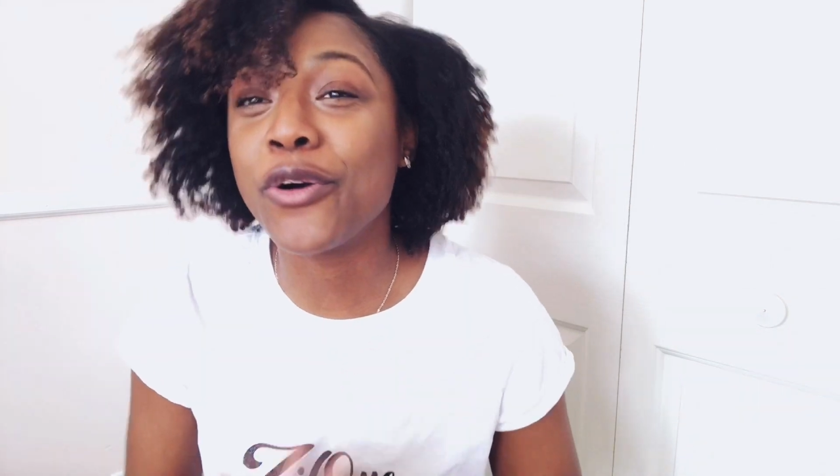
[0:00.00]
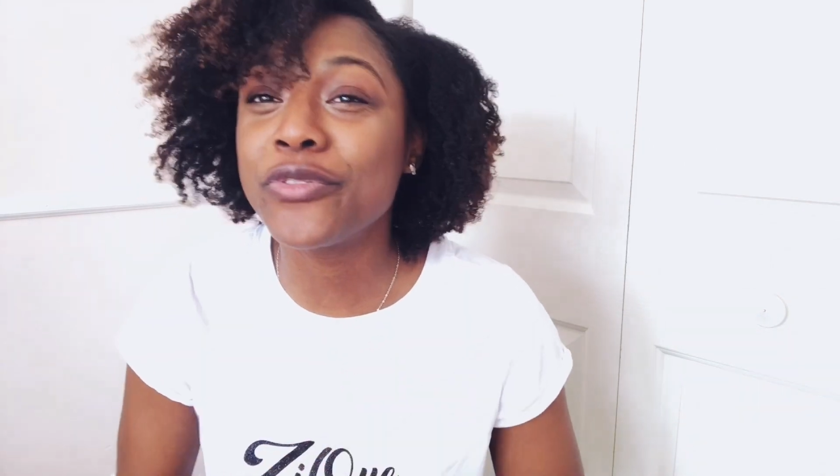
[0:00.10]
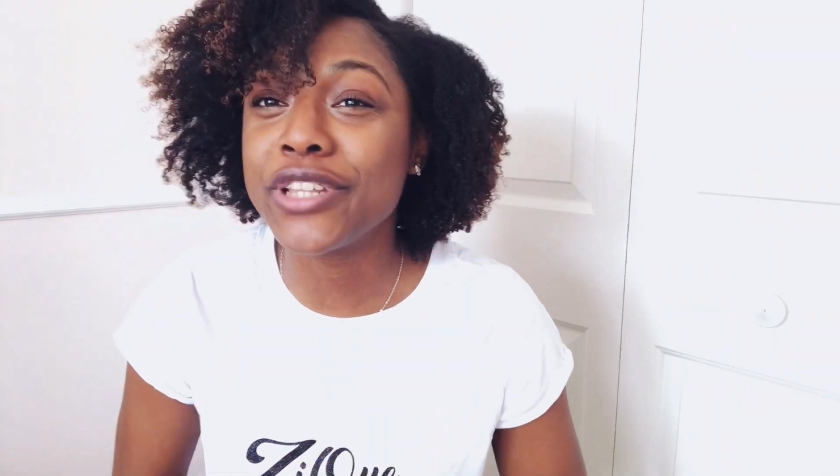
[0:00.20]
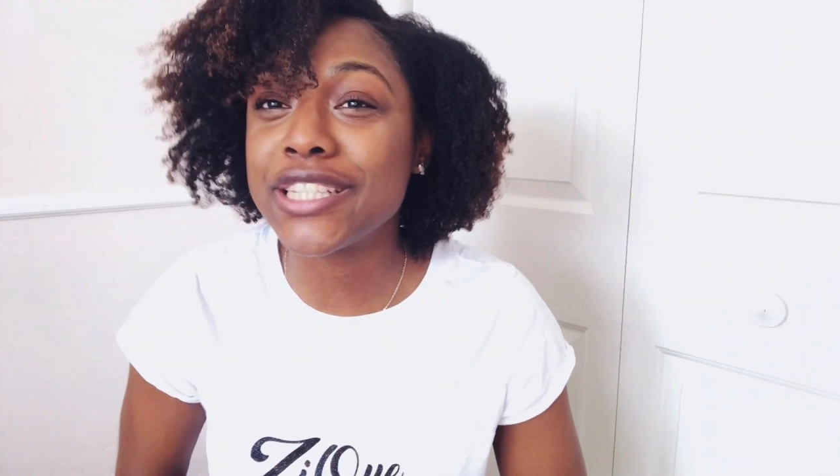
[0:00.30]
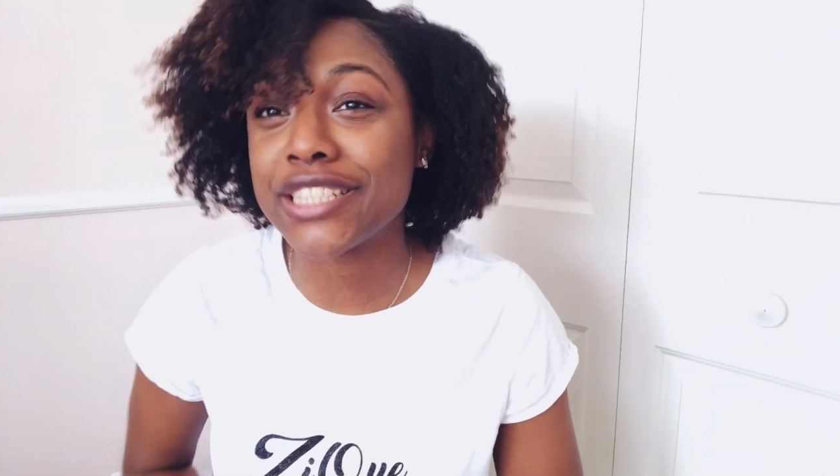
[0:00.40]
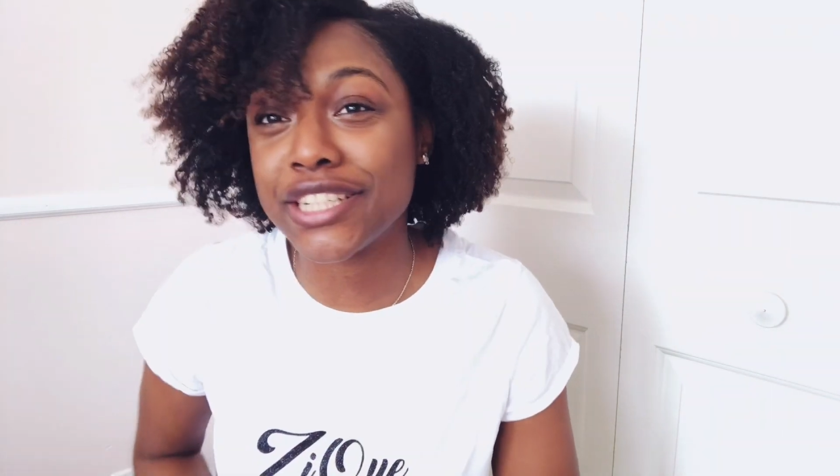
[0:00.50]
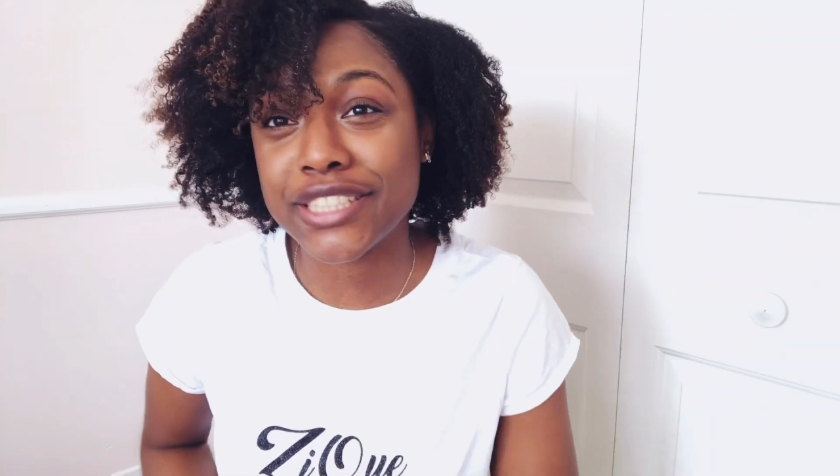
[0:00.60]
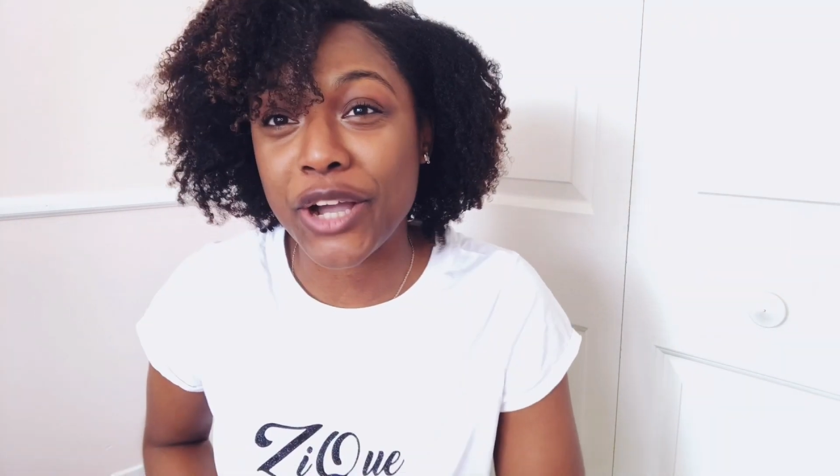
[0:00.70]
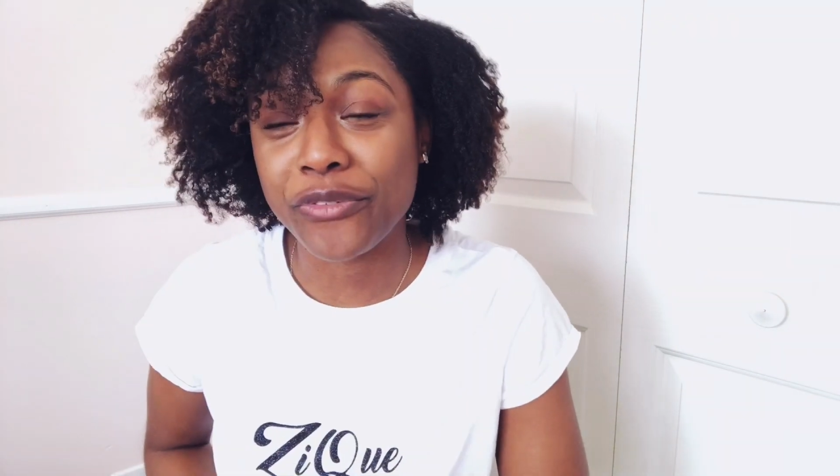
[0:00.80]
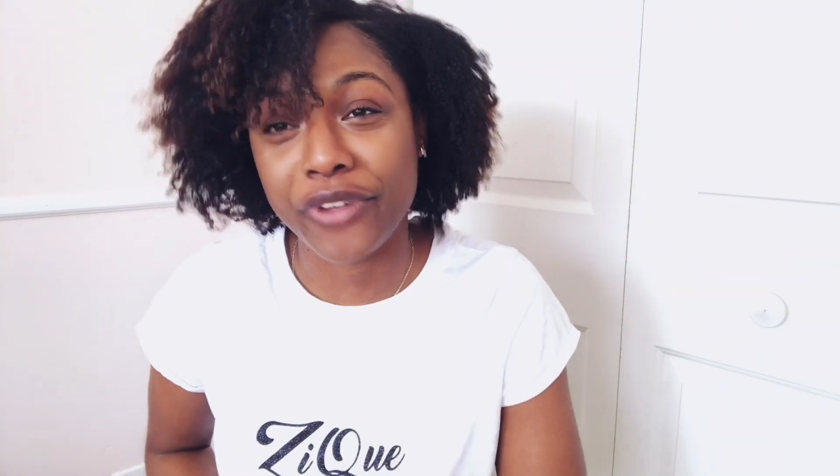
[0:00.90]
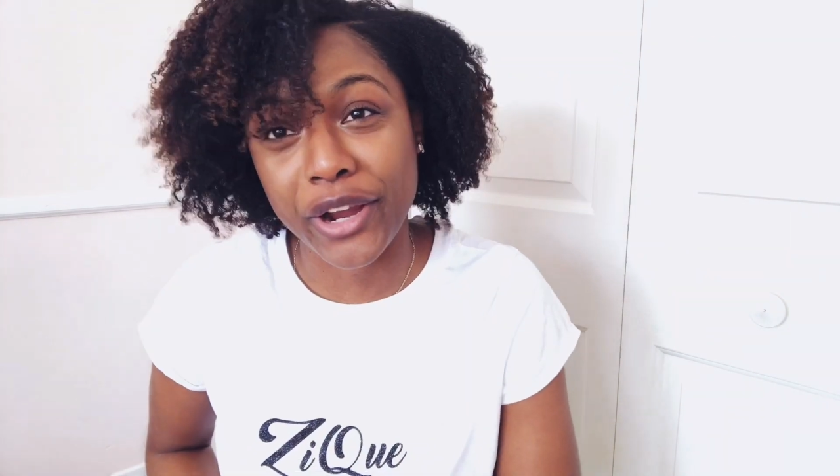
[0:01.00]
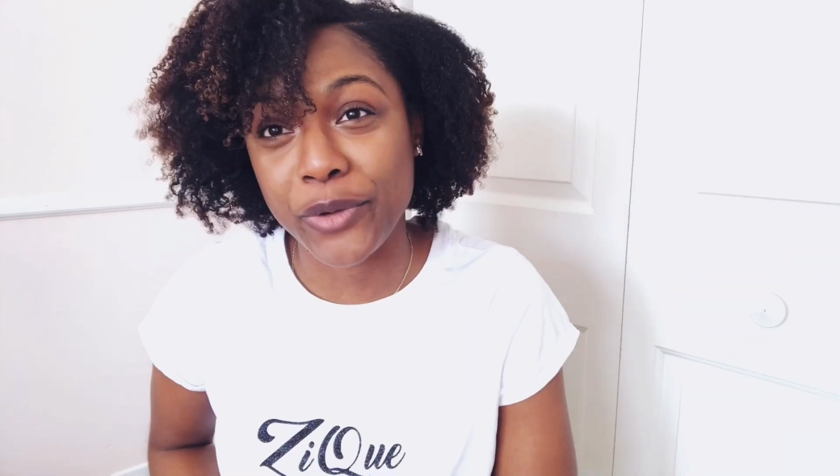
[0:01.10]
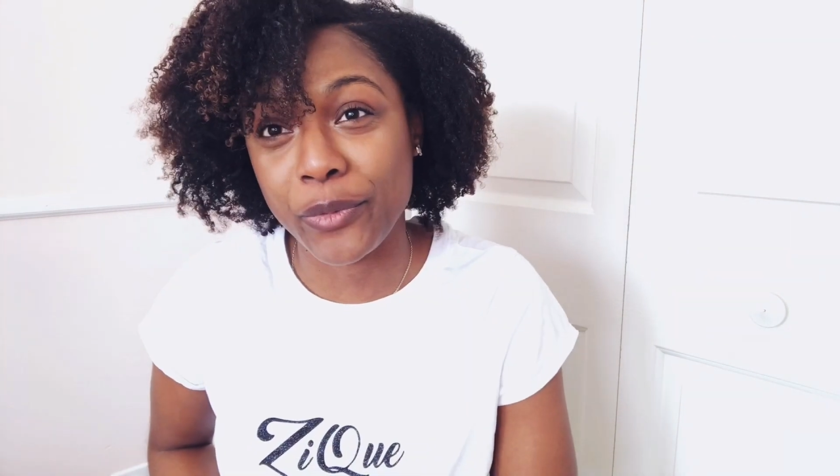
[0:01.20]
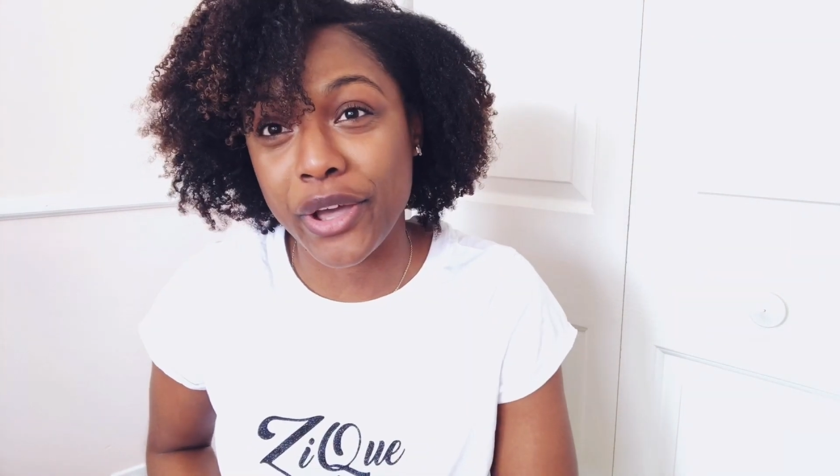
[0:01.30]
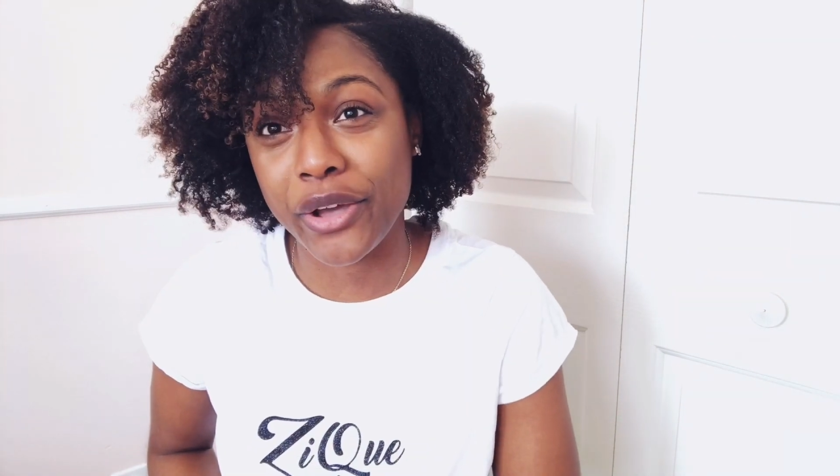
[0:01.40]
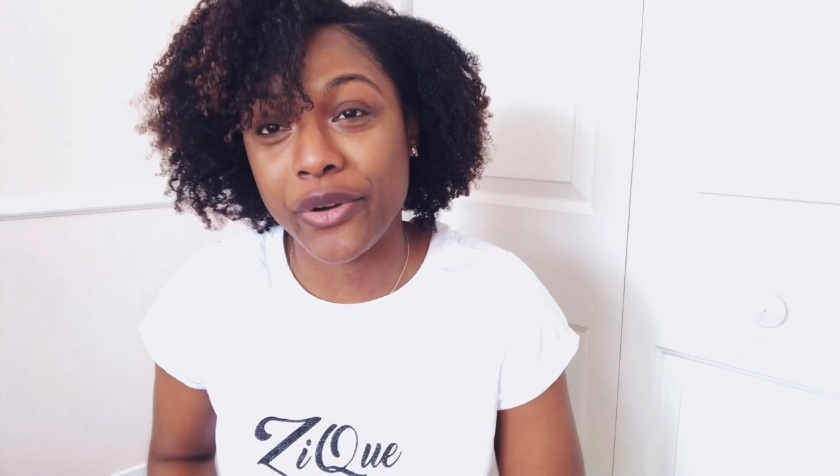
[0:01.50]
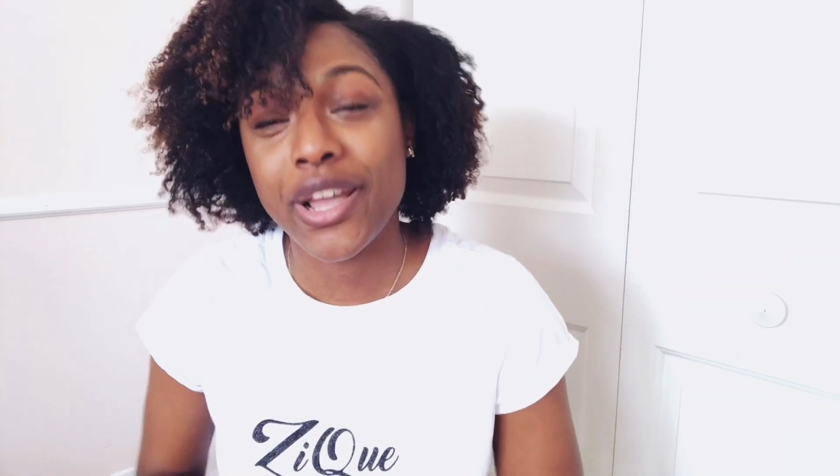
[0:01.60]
Hopefully it turns out very well.